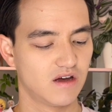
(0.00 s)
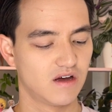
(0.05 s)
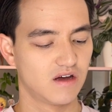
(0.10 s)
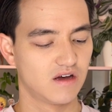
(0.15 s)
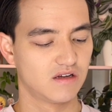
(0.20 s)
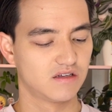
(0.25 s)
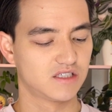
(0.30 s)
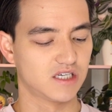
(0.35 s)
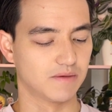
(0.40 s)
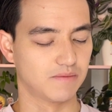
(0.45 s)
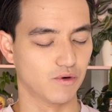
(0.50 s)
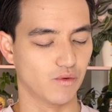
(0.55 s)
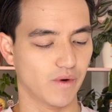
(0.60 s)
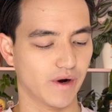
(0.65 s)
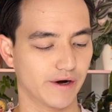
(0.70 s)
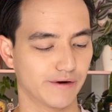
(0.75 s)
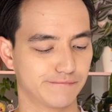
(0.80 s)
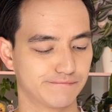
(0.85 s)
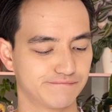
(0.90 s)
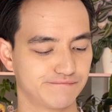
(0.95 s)
Tupperware
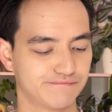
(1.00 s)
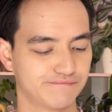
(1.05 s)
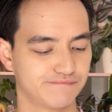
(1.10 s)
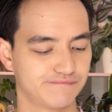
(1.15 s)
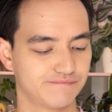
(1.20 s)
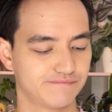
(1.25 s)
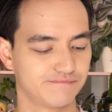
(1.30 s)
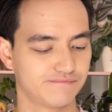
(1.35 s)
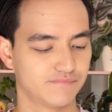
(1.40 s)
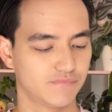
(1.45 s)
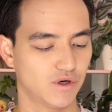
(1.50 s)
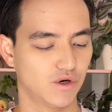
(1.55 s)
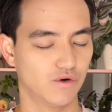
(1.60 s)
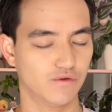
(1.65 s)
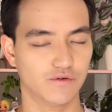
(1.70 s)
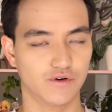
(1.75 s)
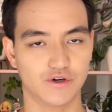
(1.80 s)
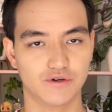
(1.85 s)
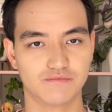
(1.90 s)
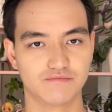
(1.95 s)

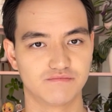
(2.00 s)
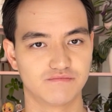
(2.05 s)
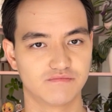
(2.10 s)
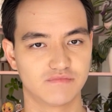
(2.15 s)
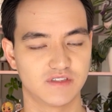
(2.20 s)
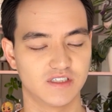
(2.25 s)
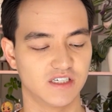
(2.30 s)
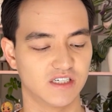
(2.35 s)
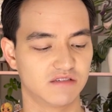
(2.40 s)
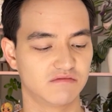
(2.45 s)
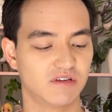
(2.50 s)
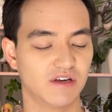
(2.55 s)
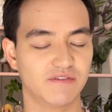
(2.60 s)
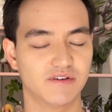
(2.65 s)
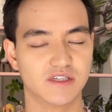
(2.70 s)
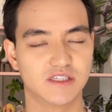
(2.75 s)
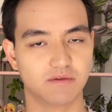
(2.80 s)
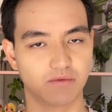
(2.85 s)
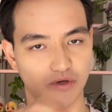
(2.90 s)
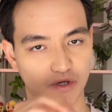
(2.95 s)
over to give it
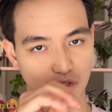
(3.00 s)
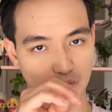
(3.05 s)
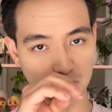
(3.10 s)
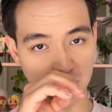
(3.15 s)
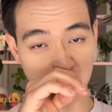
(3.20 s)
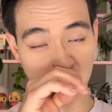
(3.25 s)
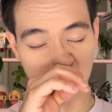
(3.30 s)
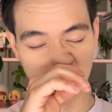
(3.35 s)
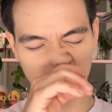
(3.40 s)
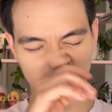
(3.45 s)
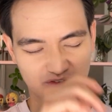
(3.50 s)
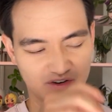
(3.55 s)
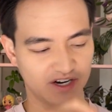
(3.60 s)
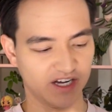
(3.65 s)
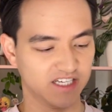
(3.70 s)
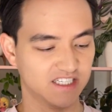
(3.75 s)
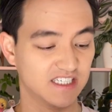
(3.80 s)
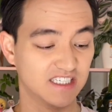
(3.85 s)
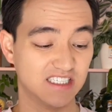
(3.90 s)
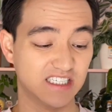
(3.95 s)
some more humidity overnight
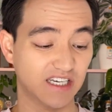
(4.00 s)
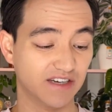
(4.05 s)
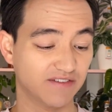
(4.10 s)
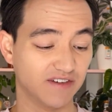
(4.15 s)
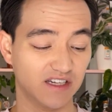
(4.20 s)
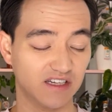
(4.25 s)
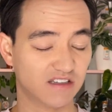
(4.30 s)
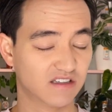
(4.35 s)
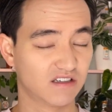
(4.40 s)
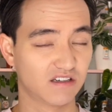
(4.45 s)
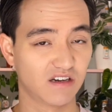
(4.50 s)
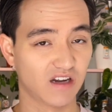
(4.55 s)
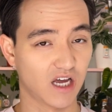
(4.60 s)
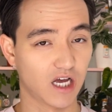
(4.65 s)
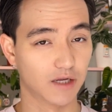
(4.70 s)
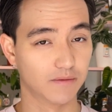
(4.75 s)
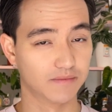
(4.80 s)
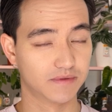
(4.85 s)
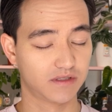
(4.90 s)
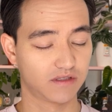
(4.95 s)
to see if it
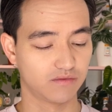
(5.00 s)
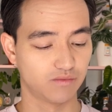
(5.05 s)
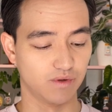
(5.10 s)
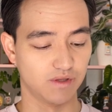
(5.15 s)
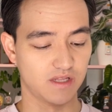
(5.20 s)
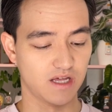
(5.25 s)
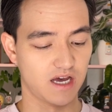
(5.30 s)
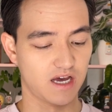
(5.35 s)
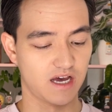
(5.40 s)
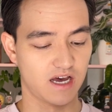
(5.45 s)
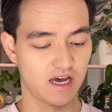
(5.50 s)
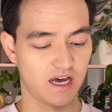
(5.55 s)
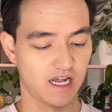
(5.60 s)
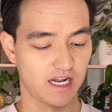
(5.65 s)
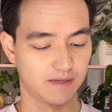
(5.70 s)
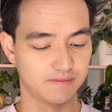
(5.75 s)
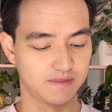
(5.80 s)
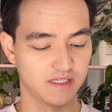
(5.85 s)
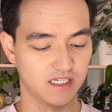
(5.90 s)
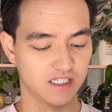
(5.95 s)
helps with
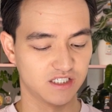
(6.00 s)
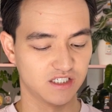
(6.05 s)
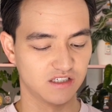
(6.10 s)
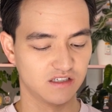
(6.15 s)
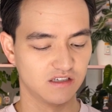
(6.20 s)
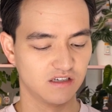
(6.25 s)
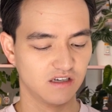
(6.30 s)
adaptation.